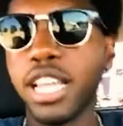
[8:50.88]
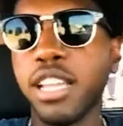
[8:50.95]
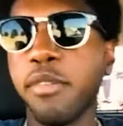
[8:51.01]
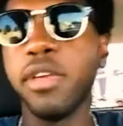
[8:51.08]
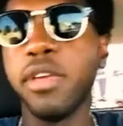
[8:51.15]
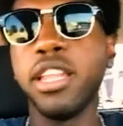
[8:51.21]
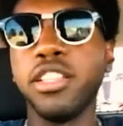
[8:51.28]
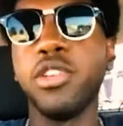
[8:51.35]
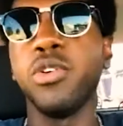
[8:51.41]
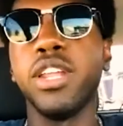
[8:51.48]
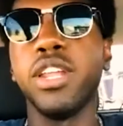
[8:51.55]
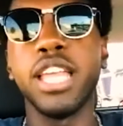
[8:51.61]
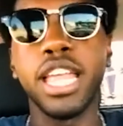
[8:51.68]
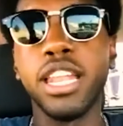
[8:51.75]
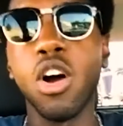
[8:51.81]
committed to it,
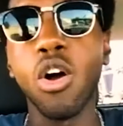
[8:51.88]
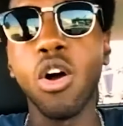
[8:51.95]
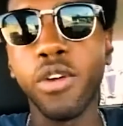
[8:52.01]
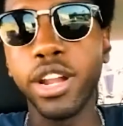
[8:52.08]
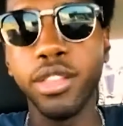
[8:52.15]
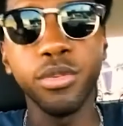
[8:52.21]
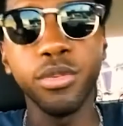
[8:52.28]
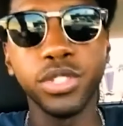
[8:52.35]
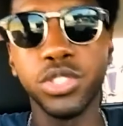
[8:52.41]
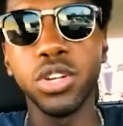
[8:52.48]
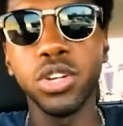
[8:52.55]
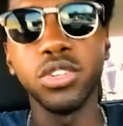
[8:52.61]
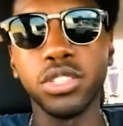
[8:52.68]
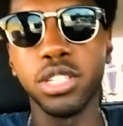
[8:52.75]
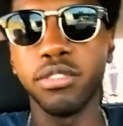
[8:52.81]
and already the
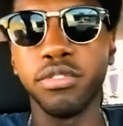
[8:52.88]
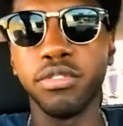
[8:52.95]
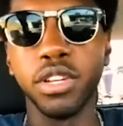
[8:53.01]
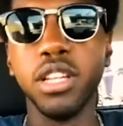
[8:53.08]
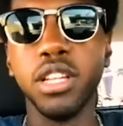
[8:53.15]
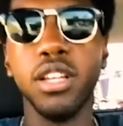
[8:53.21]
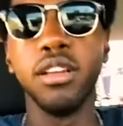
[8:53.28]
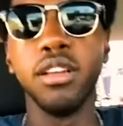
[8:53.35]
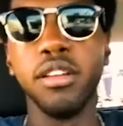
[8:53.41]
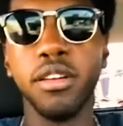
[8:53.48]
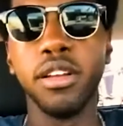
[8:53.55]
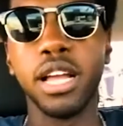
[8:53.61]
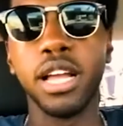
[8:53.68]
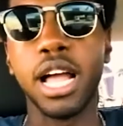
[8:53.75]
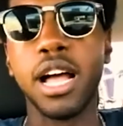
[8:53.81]
results of
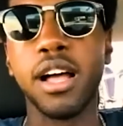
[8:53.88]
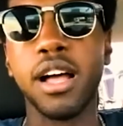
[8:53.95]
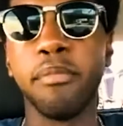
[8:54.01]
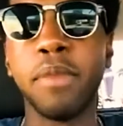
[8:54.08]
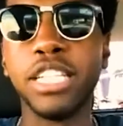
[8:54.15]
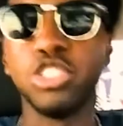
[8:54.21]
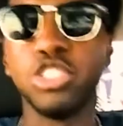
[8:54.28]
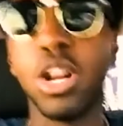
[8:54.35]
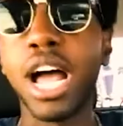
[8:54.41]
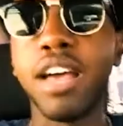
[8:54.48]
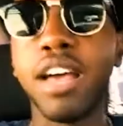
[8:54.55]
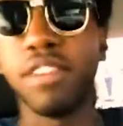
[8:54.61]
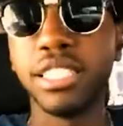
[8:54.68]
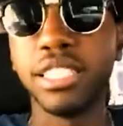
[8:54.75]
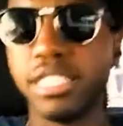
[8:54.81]
my
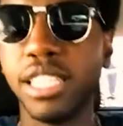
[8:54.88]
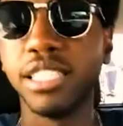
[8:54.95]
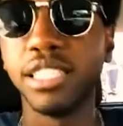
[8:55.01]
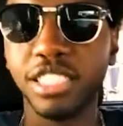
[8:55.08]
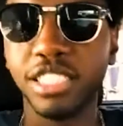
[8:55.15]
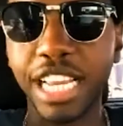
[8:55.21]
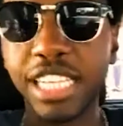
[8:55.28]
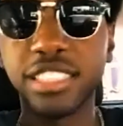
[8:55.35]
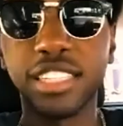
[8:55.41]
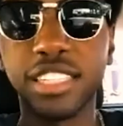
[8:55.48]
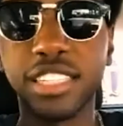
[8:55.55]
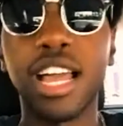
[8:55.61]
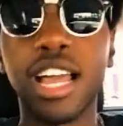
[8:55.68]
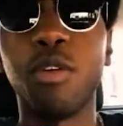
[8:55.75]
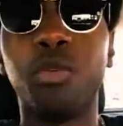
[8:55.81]
drive, I see it's changed a
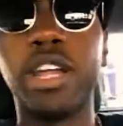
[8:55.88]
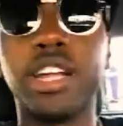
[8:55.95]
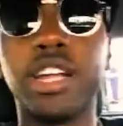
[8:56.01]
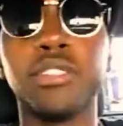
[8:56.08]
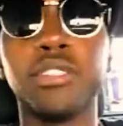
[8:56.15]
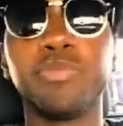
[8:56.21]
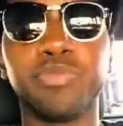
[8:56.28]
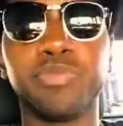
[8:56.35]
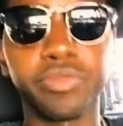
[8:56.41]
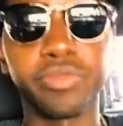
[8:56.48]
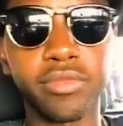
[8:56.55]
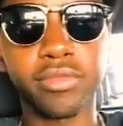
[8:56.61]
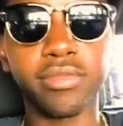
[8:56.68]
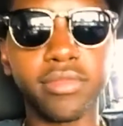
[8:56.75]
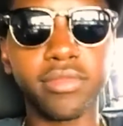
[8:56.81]
lot where,
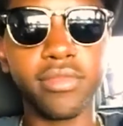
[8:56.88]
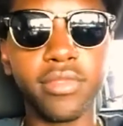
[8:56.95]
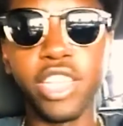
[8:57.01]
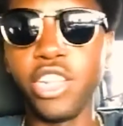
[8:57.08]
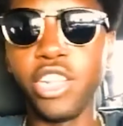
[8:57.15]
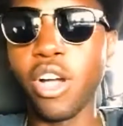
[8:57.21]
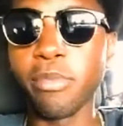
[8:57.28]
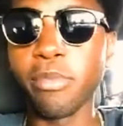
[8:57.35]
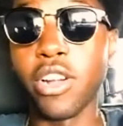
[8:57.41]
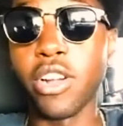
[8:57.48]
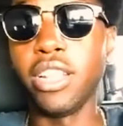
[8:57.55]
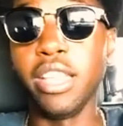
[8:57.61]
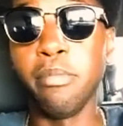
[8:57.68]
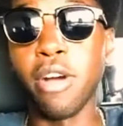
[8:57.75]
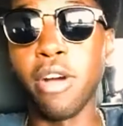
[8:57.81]
you know, I'm
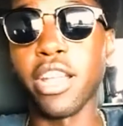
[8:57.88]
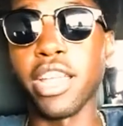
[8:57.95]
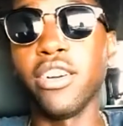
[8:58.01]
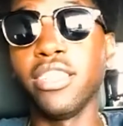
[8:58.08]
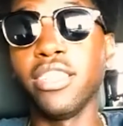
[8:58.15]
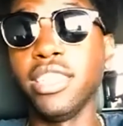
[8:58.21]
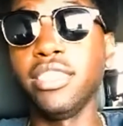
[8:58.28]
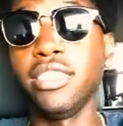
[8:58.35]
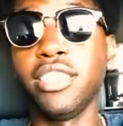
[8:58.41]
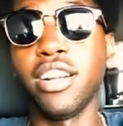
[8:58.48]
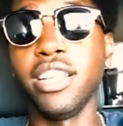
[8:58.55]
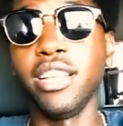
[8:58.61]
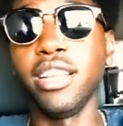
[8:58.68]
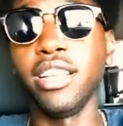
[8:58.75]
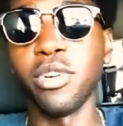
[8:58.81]
currently embarking on this
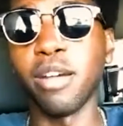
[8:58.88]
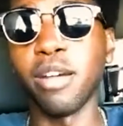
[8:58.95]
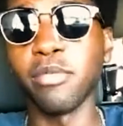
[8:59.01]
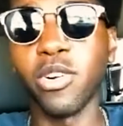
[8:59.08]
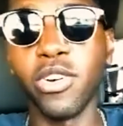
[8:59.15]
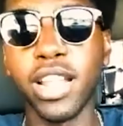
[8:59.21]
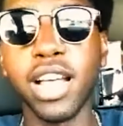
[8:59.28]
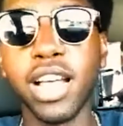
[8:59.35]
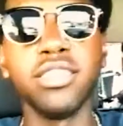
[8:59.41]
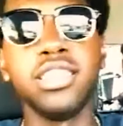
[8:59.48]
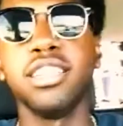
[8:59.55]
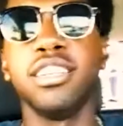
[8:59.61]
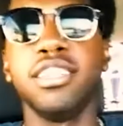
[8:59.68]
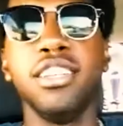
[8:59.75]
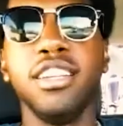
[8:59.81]
journey where I'm going out
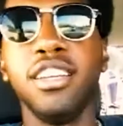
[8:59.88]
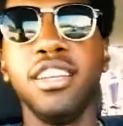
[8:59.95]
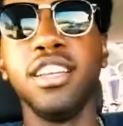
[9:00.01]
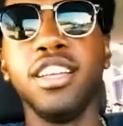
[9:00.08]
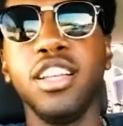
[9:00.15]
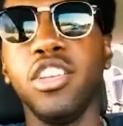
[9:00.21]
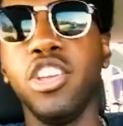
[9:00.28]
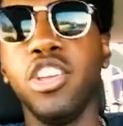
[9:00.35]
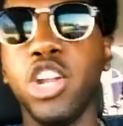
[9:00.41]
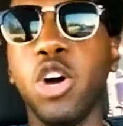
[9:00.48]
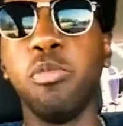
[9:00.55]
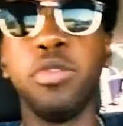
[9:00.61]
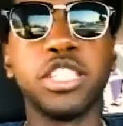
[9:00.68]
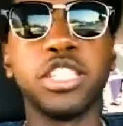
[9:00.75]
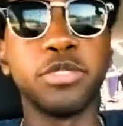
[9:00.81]
to, you know,
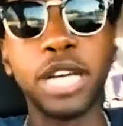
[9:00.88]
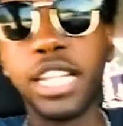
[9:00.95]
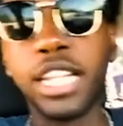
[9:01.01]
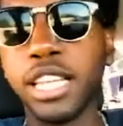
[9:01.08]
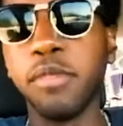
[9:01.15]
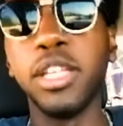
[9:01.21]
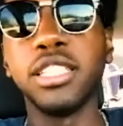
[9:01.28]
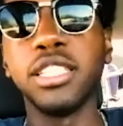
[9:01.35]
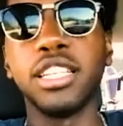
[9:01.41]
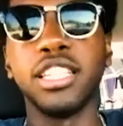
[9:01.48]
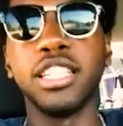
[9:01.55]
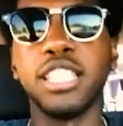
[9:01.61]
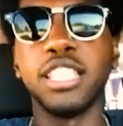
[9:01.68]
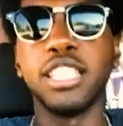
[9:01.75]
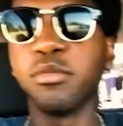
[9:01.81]
push my limits and
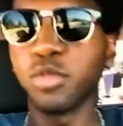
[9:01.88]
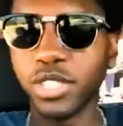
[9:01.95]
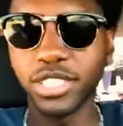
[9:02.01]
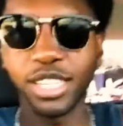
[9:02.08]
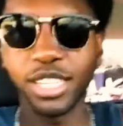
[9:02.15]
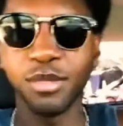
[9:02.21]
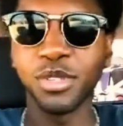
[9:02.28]
attempt what seems